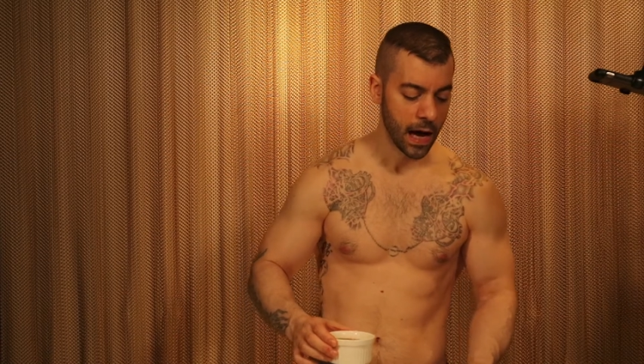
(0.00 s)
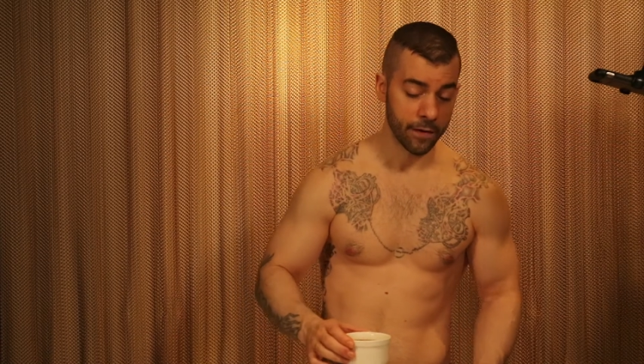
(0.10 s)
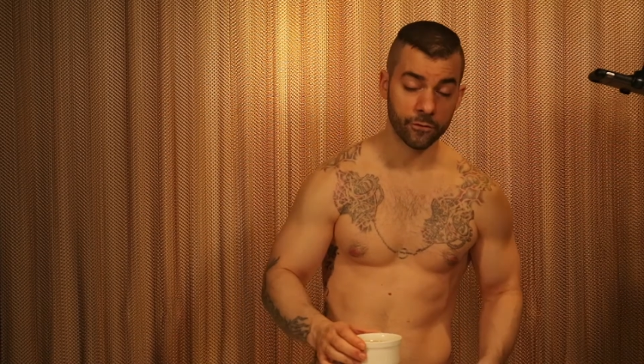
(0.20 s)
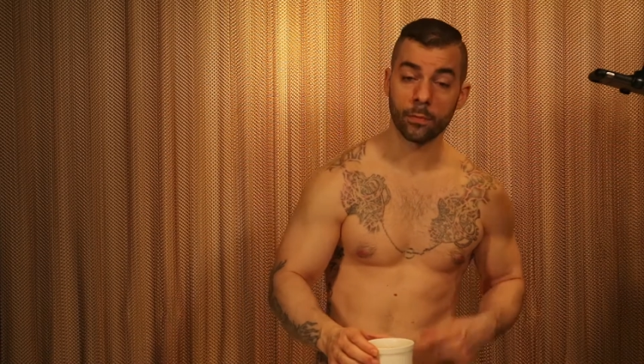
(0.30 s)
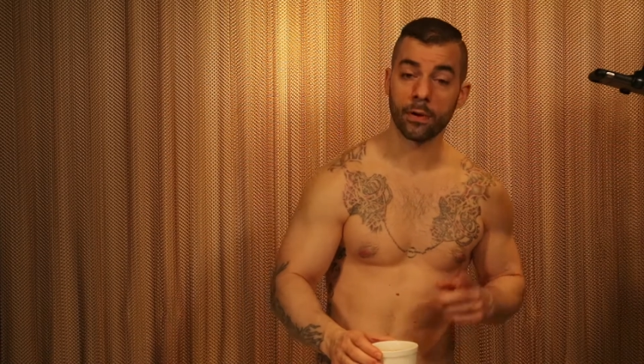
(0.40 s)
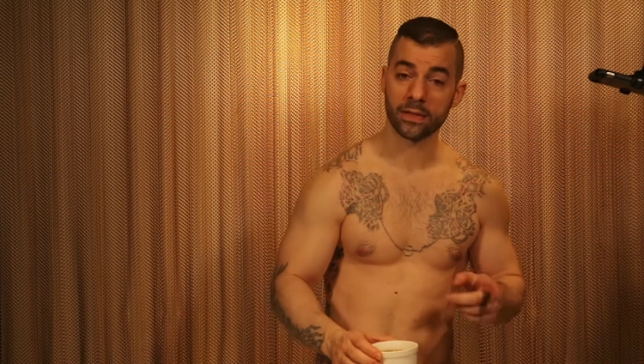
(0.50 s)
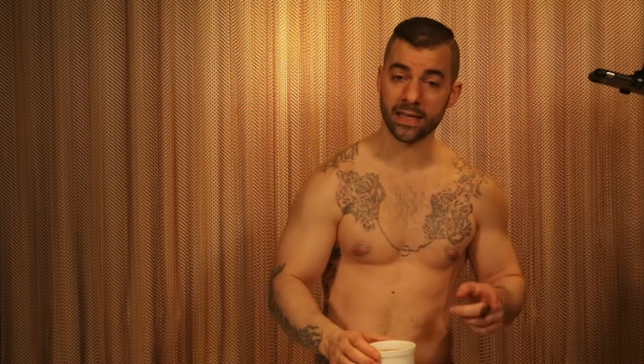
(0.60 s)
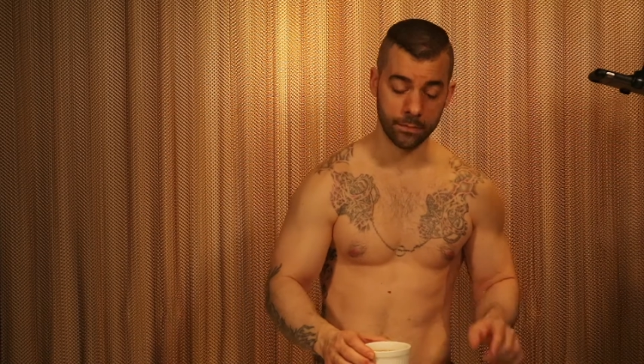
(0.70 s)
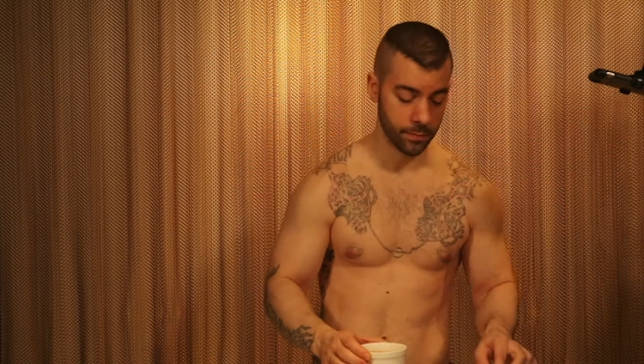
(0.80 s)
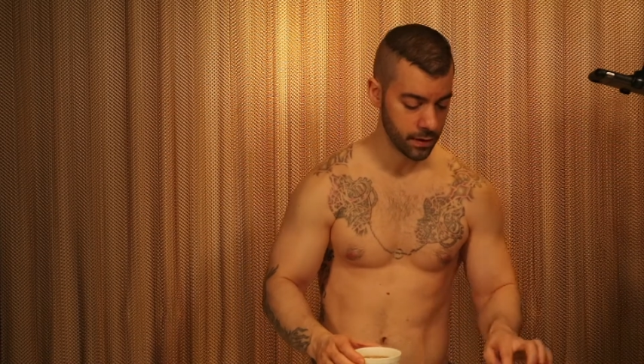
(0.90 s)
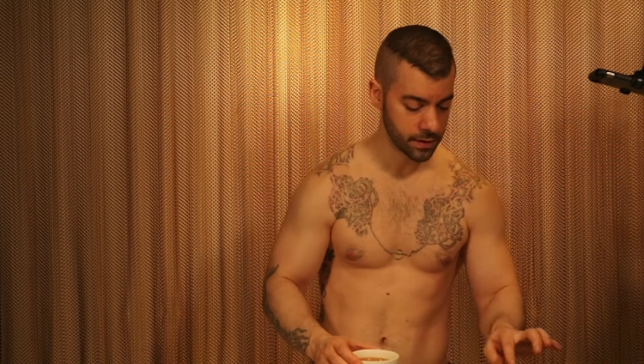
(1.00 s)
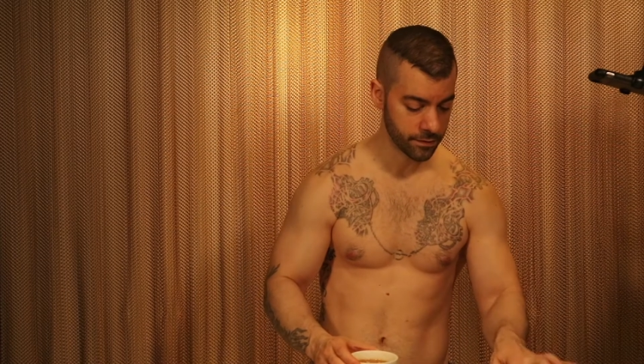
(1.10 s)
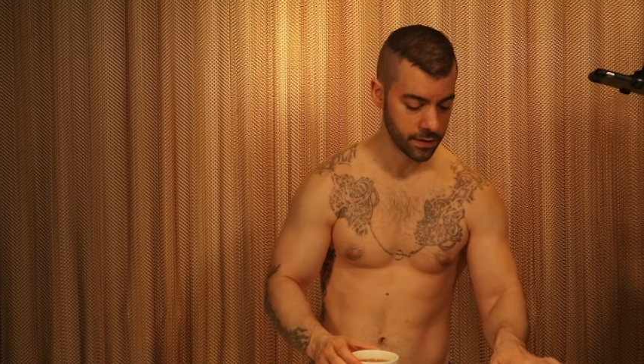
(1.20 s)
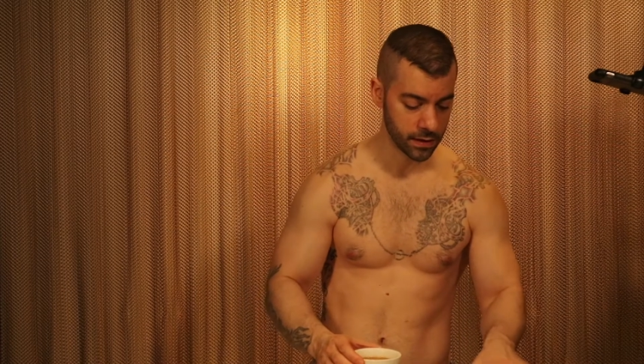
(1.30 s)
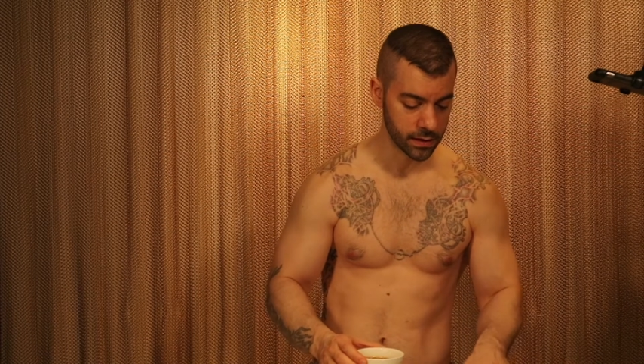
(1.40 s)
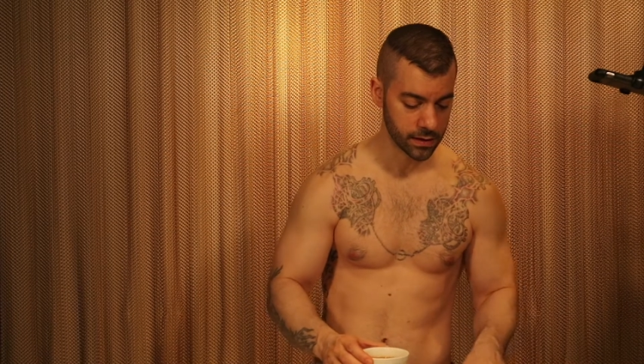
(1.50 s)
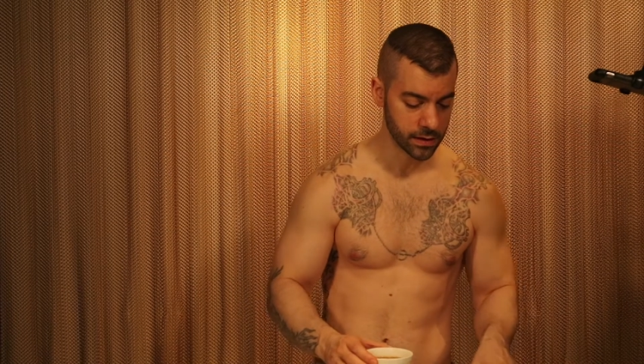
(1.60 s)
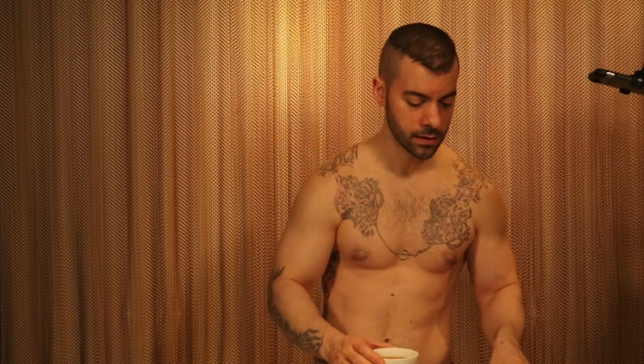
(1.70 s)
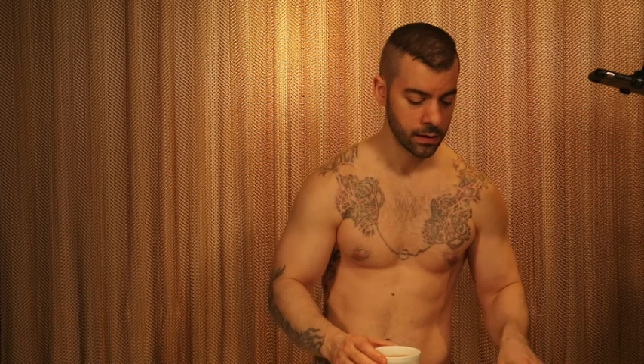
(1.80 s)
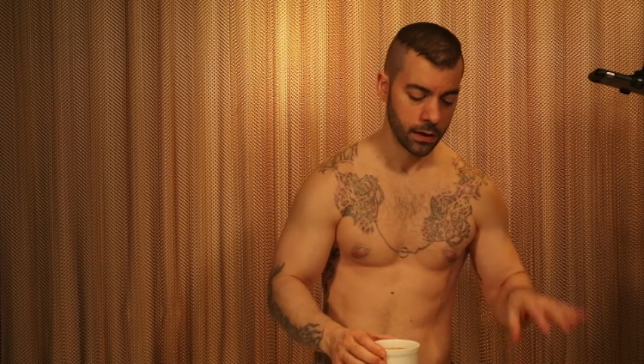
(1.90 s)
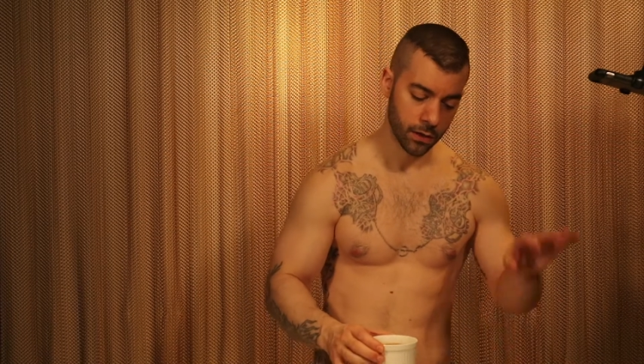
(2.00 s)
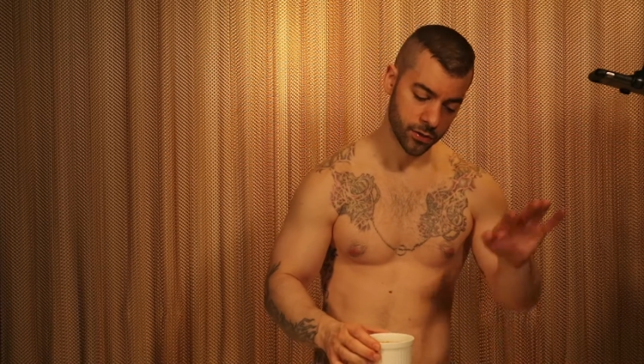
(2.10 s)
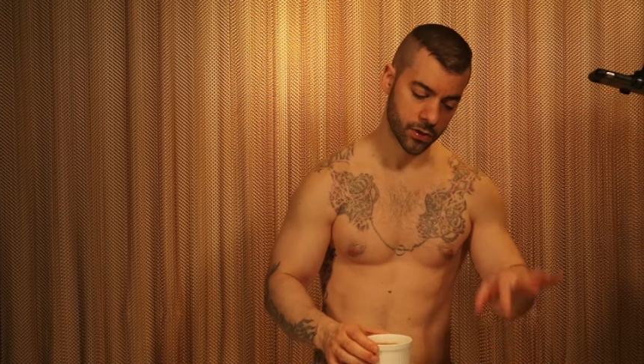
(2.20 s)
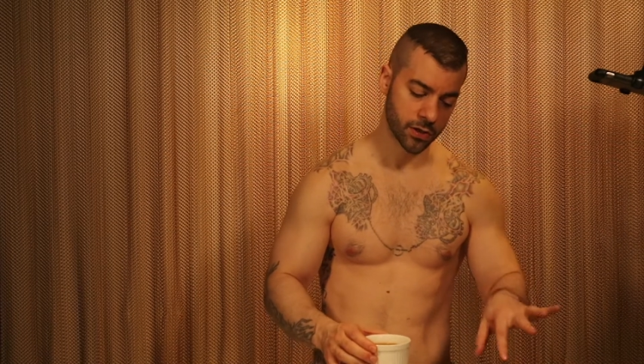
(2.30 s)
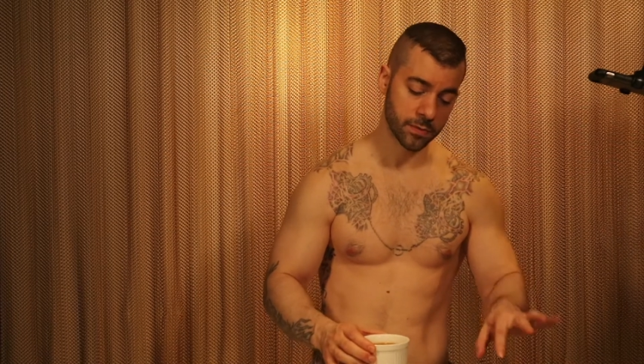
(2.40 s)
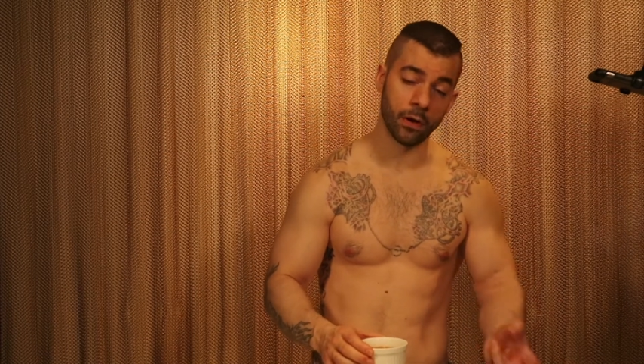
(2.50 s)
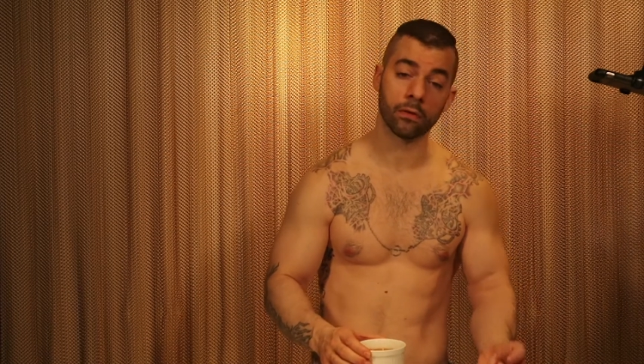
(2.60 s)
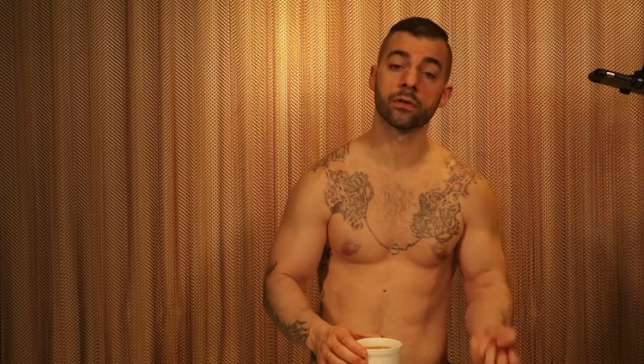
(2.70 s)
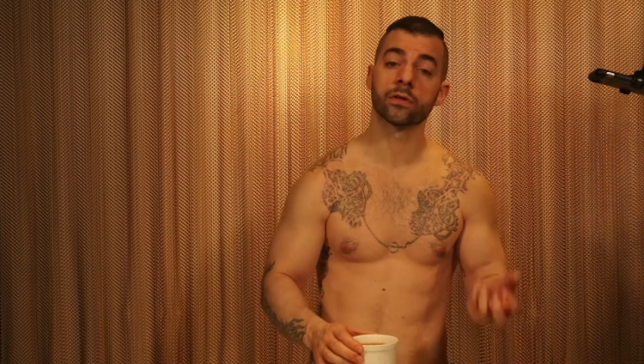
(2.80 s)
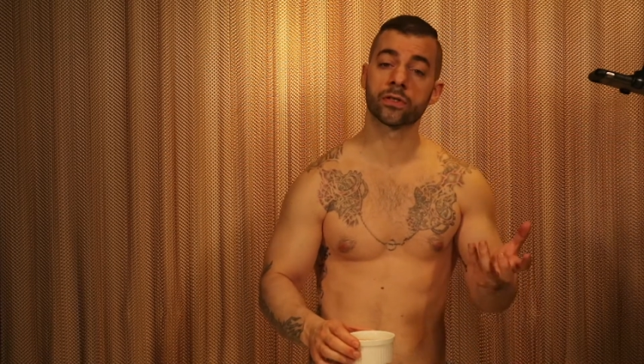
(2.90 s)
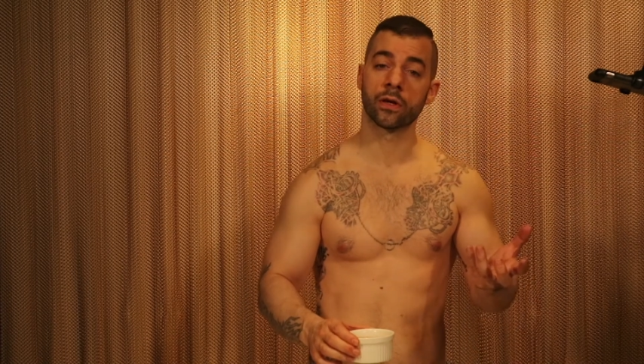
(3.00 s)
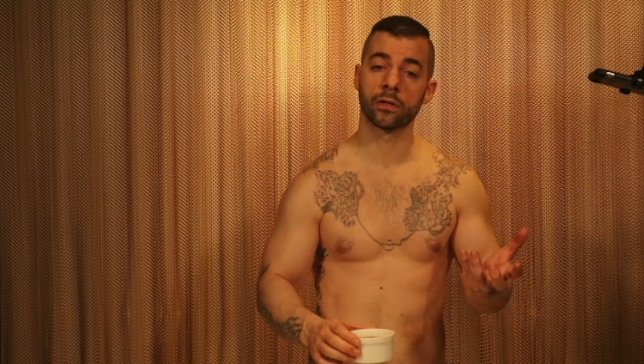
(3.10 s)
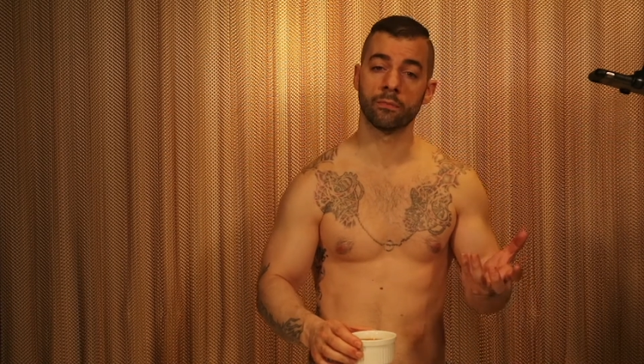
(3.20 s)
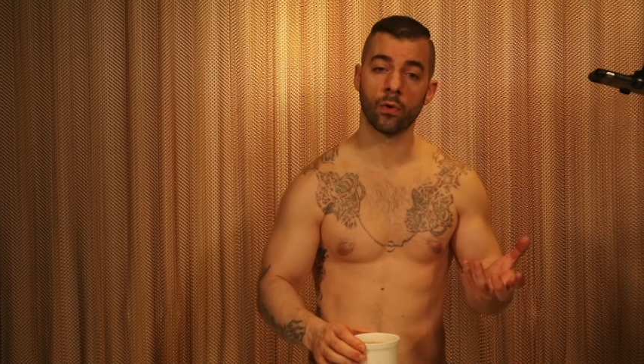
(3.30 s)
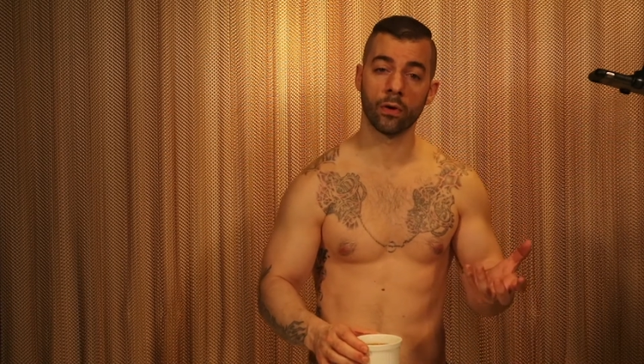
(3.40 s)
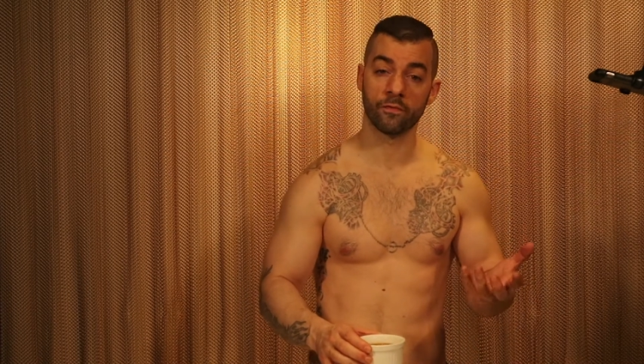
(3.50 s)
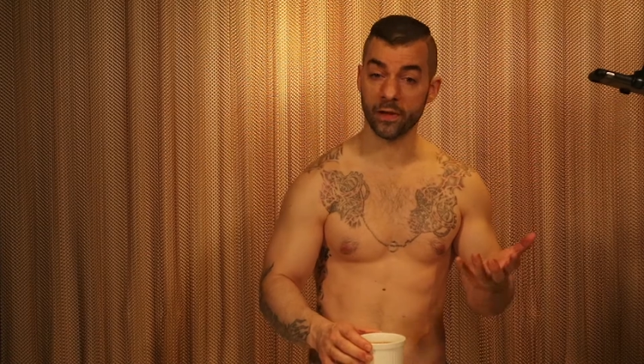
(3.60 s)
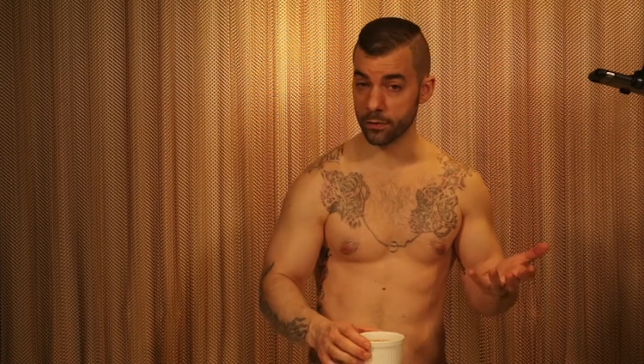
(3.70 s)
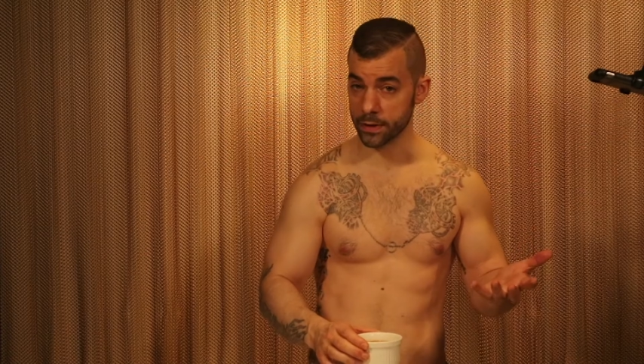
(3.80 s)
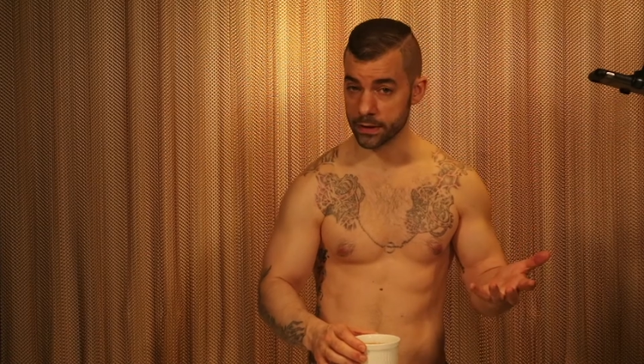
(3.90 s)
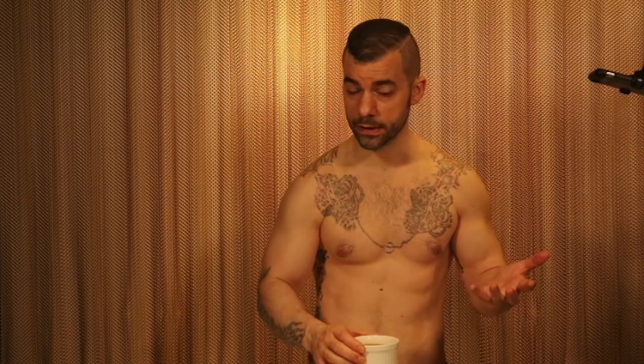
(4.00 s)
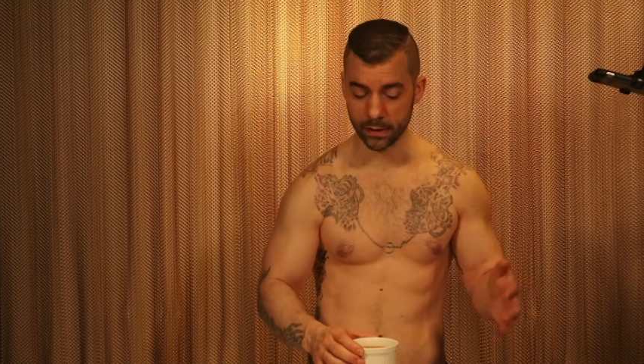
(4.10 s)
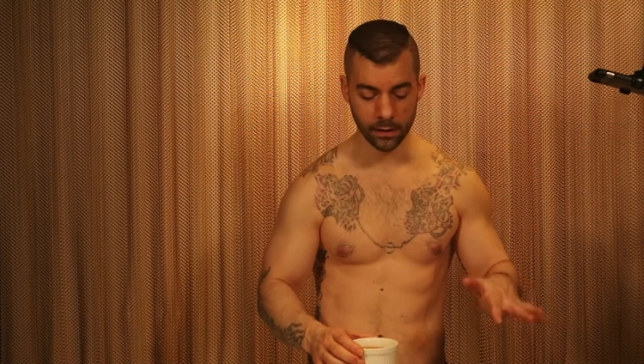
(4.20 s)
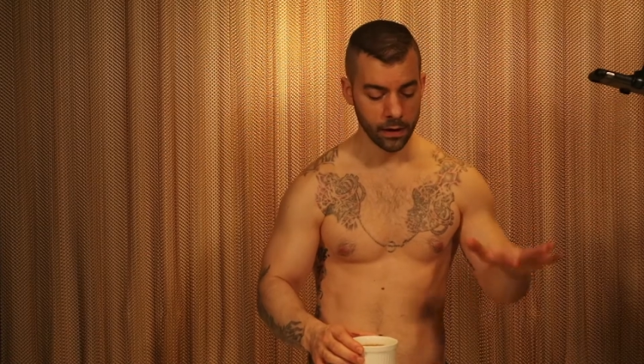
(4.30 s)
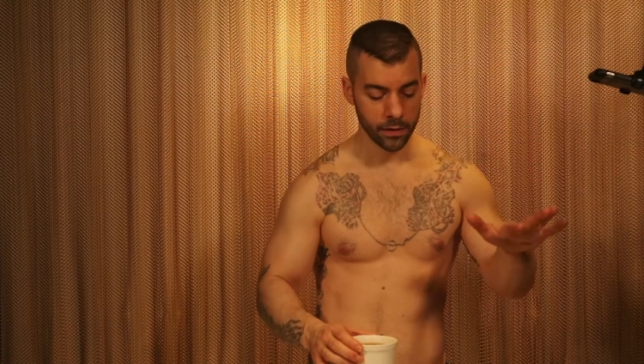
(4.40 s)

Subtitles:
After about 10 minutes of this, it'll start to melt, start to boil furiously.